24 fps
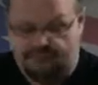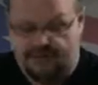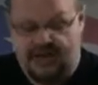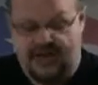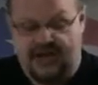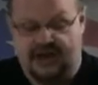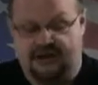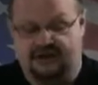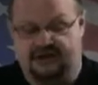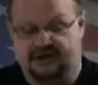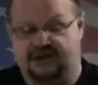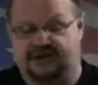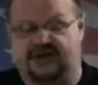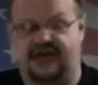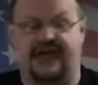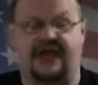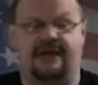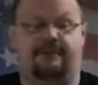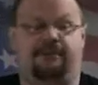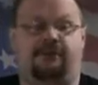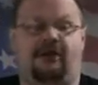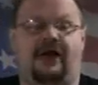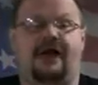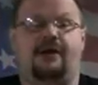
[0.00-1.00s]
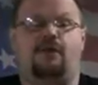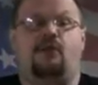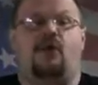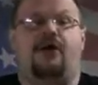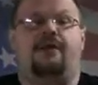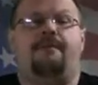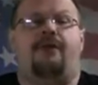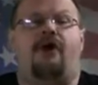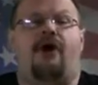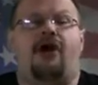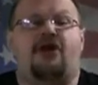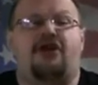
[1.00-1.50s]
And you can't blame
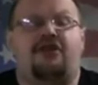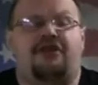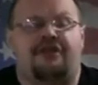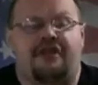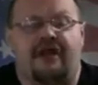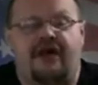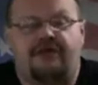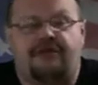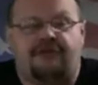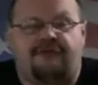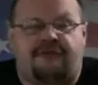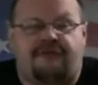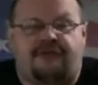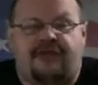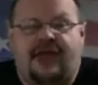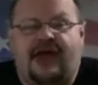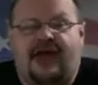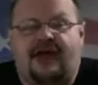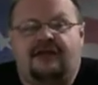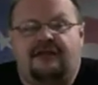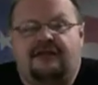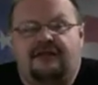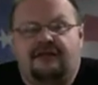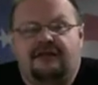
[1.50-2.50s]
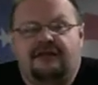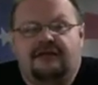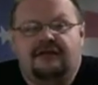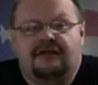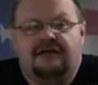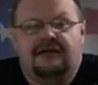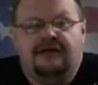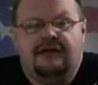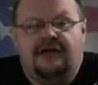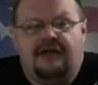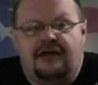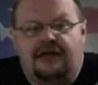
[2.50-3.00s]
one party or the other for that.
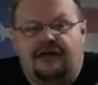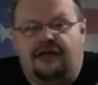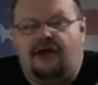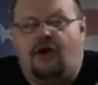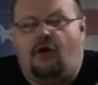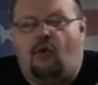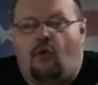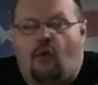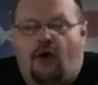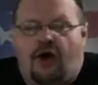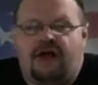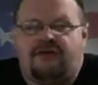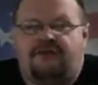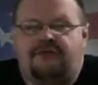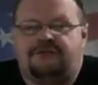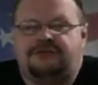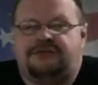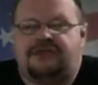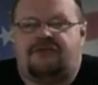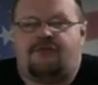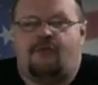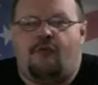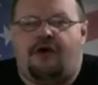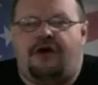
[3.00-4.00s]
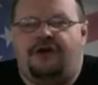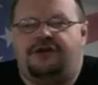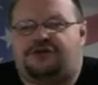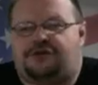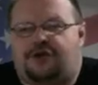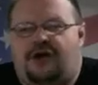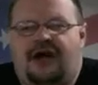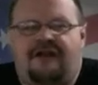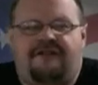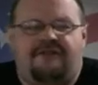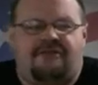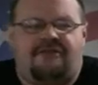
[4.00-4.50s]
You know, one of them just wanted to
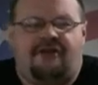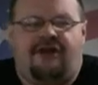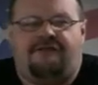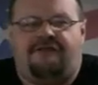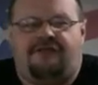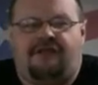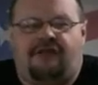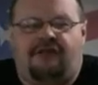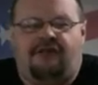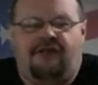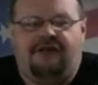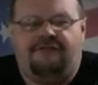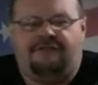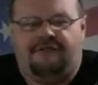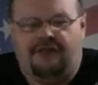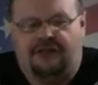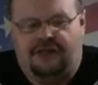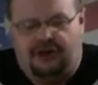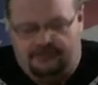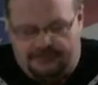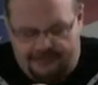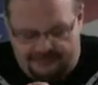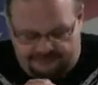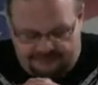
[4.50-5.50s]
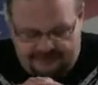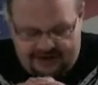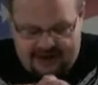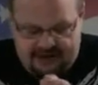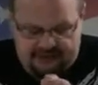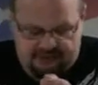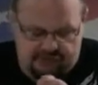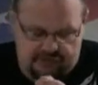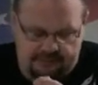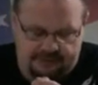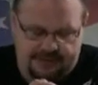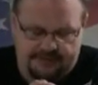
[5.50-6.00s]
drive us off the cliff a little bit
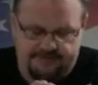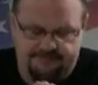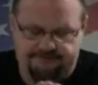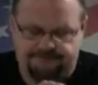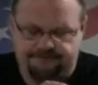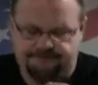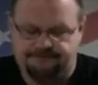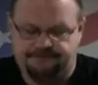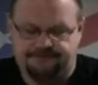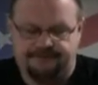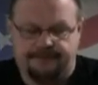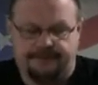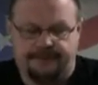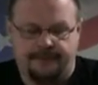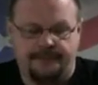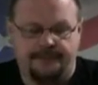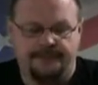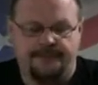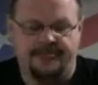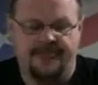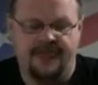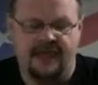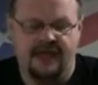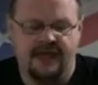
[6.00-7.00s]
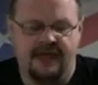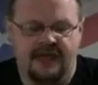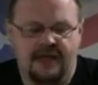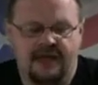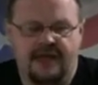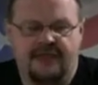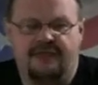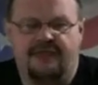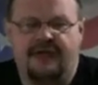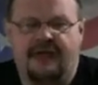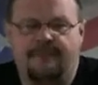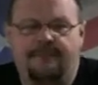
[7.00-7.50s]
faster, but
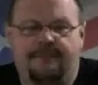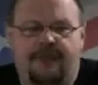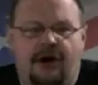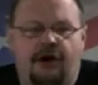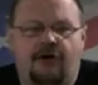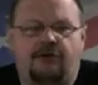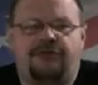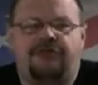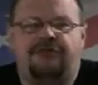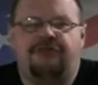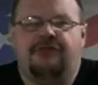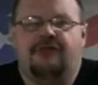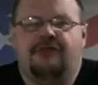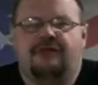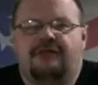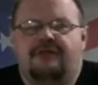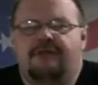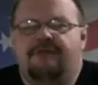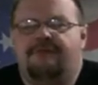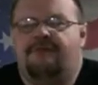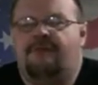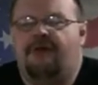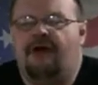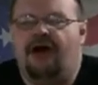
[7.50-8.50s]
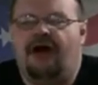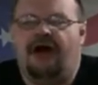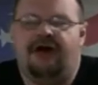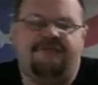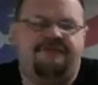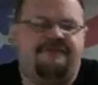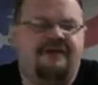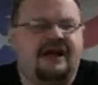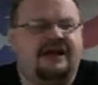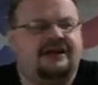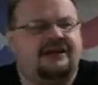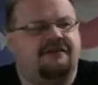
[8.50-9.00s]
they both
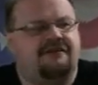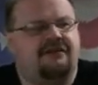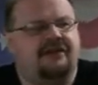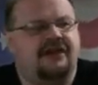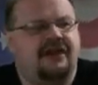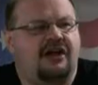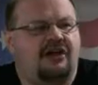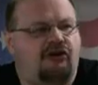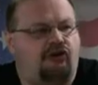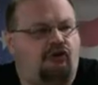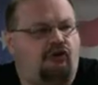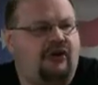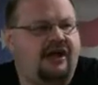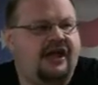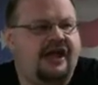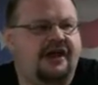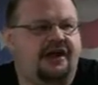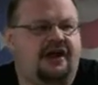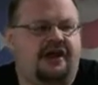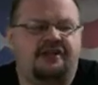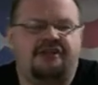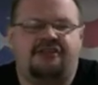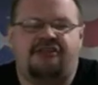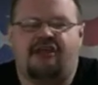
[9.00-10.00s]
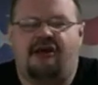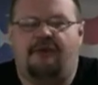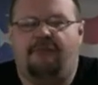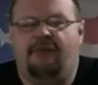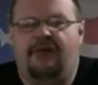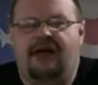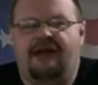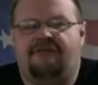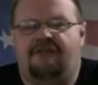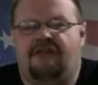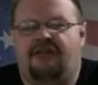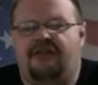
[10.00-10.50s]
effectively agreed on some
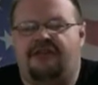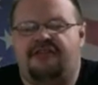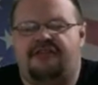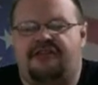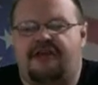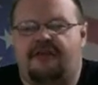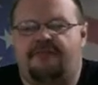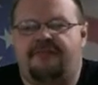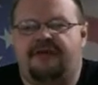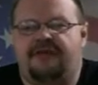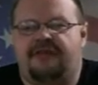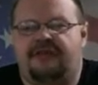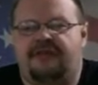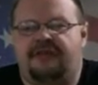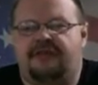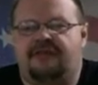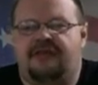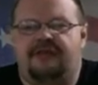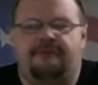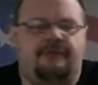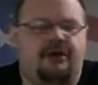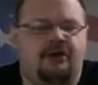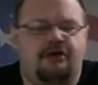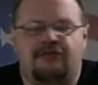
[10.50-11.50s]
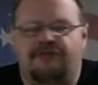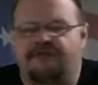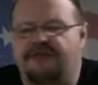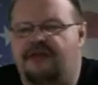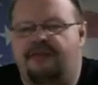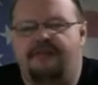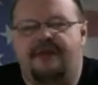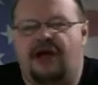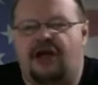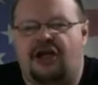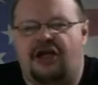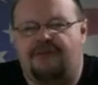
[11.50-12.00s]
level on something that most of
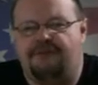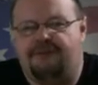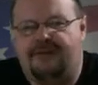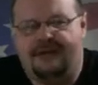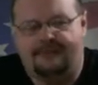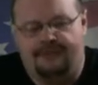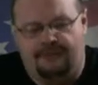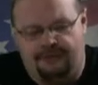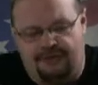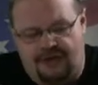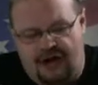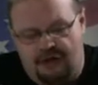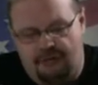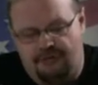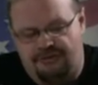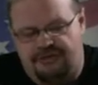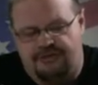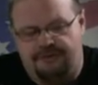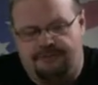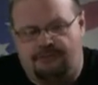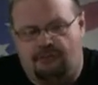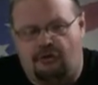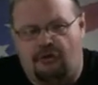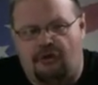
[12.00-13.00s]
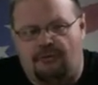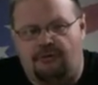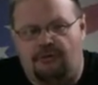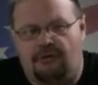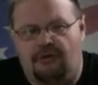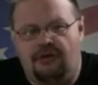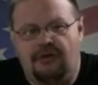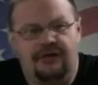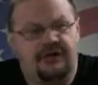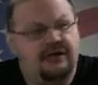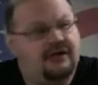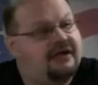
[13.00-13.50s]
the American people thought was
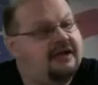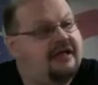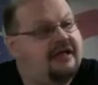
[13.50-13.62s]
deplorable.